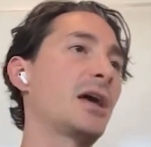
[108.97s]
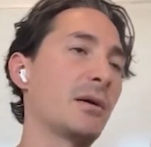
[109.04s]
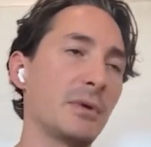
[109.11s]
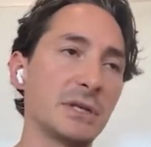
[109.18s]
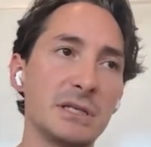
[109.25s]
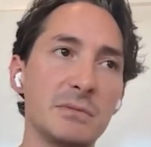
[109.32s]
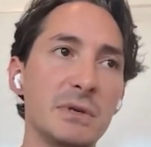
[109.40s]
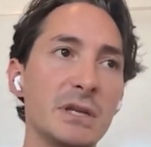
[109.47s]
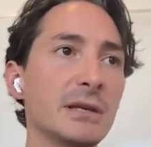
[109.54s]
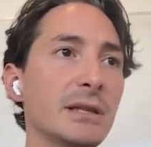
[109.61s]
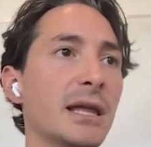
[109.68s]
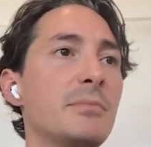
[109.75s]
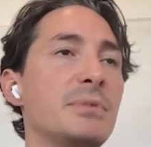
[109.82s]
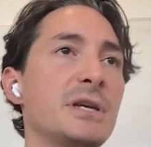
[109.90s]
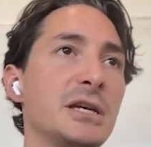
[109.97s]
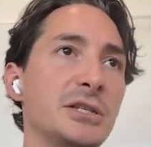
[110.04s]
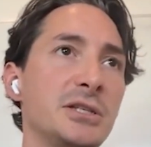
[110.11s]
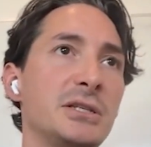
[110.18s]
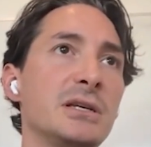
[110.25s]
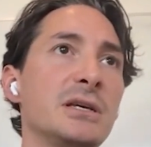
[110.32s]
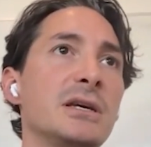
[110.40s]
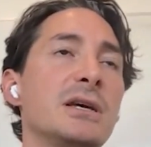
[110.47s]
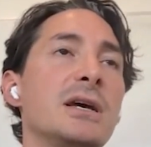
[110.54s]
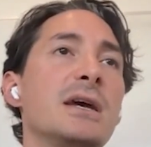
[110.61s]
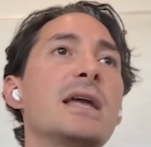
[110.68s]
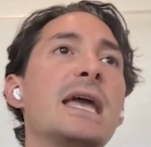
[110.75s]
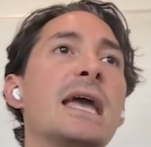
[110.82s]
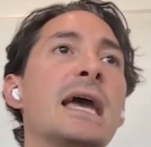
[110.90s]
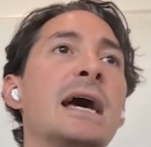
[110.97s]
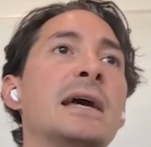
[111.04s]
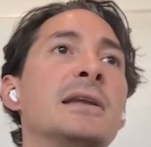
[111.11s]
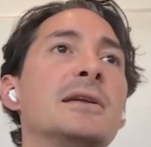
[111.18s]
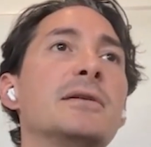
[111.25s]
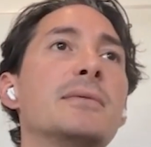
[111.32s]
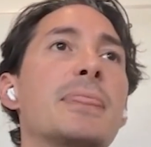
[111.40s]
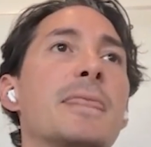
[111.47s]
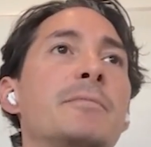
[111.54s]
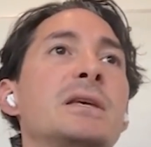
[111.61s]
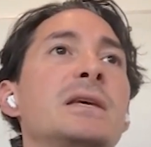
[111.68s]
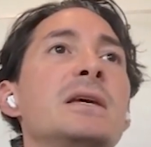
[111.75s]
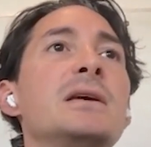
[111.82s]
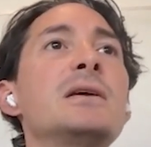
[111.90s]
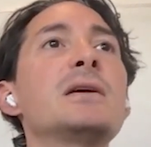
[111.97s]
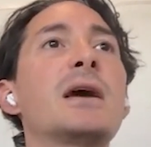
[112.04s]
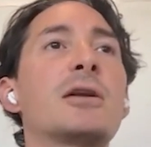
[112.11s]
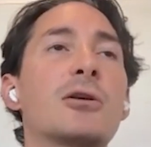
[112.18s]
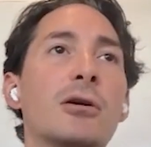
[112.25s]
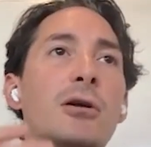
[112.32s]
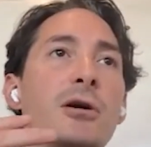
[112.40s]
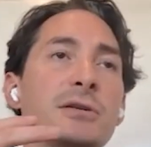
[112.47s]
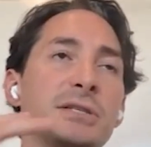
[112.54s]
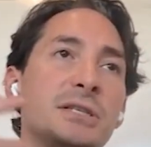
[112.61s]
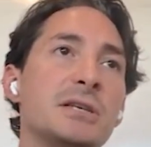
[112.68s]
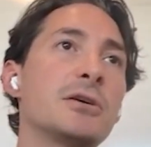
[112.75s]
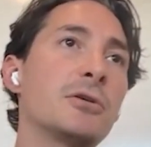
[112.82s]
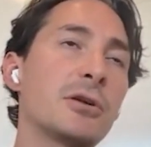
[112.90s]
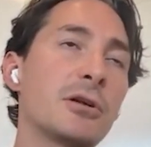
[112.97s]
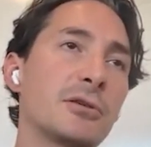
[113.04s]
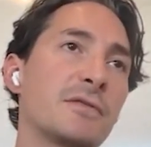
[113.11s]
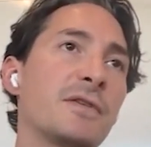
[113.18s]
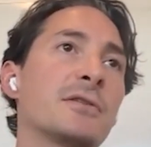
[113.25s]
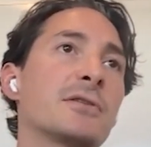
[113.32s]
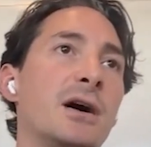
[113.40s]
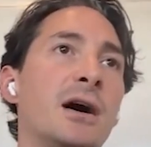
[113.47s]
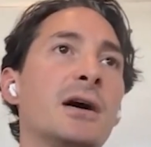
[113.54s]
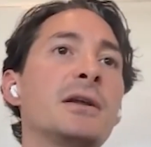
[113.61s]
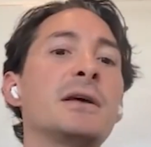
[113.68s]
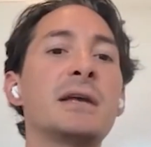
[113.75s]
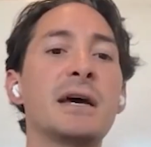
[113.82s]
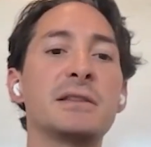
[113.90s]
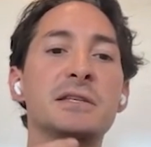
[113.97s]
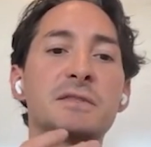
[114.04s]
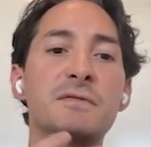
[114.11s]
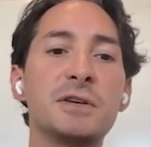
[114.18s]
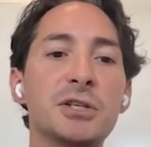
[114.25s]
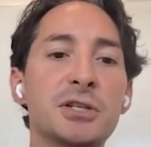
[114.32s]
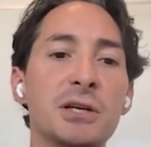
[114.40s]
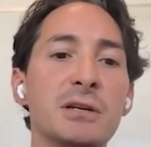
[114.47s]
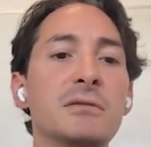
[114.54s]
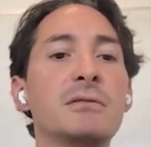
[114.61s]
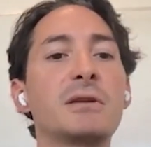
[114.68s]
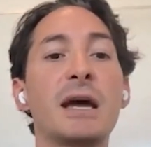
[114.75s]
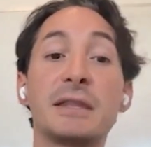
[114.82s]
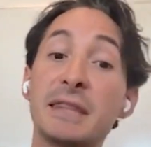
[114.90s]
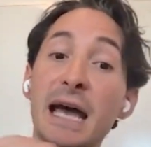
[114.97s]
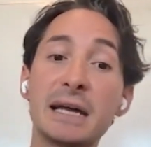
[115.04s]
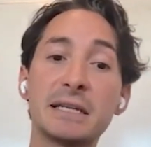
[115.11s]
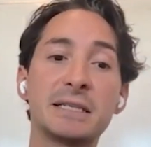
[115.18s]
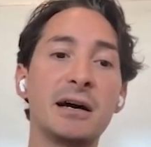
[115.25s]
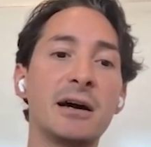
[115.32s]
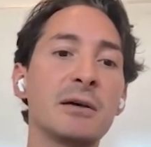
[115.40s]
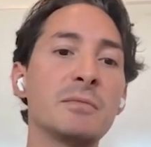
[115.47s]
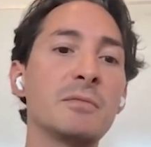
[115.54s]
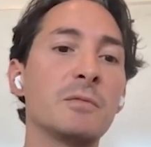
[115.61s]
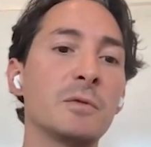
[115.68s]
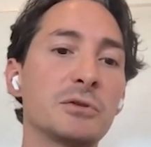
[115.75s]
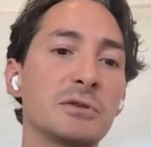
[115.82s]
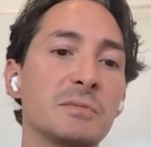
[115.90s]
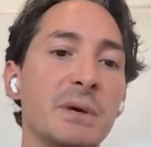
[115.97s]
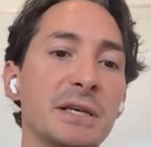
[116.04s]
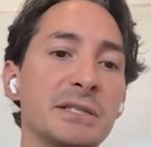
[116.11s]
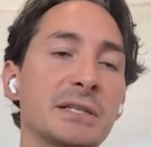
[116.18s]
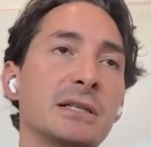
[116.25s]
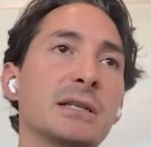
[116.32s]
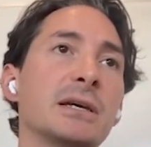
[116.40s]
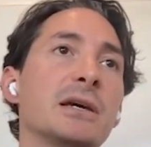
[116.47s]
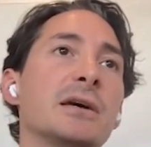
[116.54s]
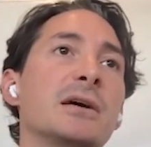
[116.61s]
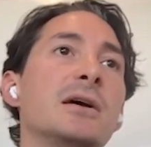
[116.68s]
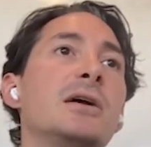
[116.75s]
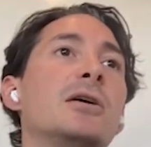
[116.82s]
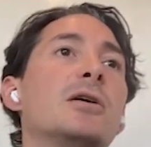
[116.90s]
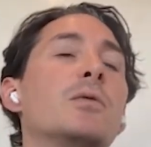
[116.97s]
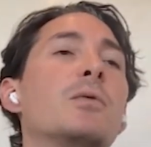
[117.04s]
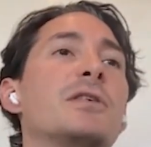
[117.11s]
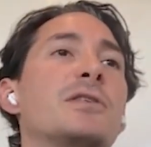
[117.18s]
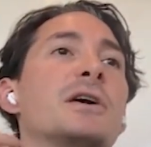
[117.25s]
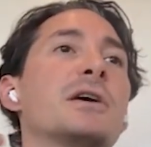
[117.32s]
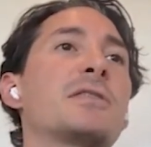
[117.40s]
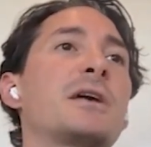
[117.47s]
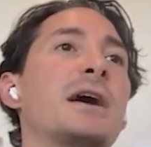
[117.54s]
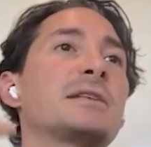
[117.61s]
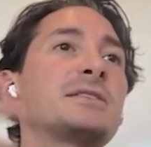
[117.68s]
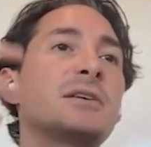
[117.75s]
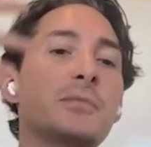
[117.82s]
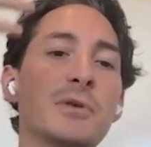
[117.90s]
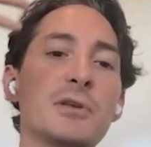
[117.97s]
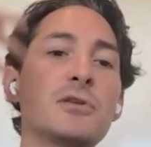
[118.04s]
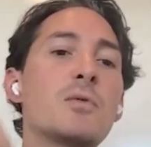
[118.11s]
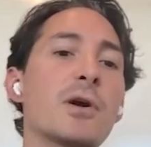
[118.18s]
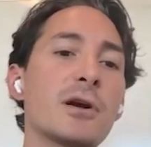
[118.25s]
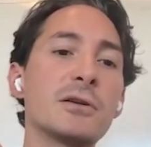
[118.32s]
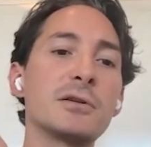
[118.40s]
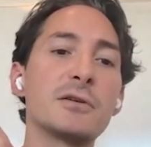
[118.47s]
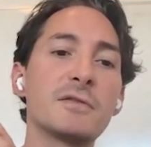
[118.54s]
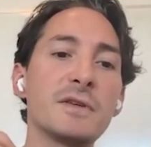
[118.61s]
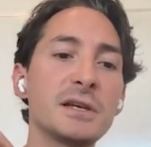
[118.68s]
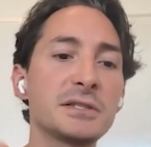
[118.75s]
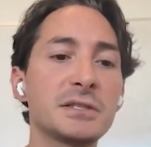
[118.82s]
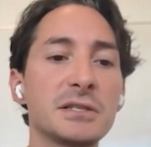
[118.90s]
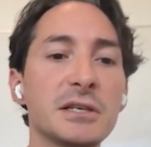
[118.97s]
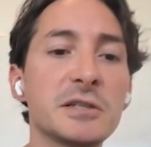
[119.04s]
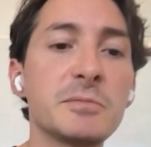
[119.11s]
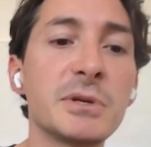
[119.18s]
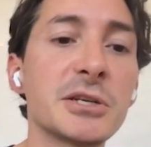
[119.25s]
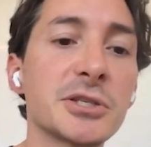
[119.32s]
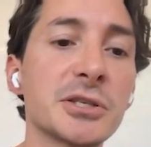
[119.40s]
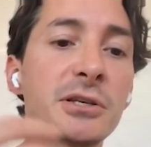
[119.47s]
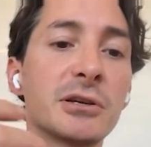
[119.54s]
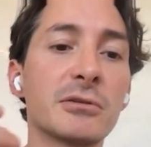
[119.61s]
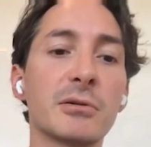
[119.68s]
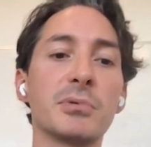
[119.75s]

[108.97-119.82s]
MIT Media Lab PhD, and he and our CEO and other founder, Anand, had this vision at that time, which was basically, we think that something you wear on your face is potentially going to